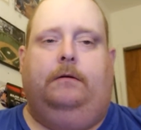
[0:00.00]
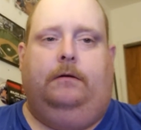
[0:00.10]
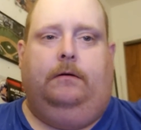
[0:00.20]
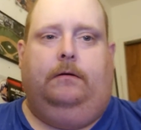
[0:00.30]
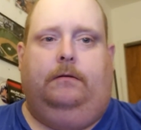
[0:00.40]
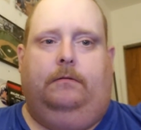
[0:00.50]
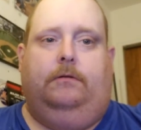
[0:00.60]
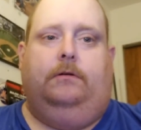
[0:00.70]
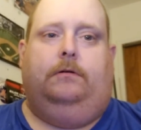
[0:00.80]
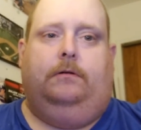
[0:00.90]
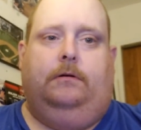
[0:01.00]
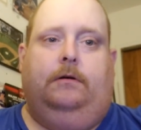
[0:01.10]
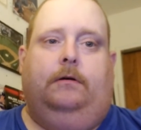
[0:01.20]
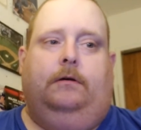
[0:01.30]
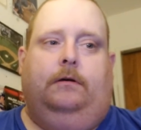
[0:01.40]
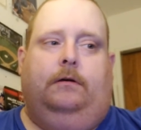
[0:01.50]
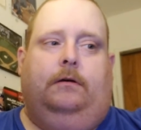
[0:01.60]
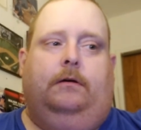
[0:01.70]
Nothing is said.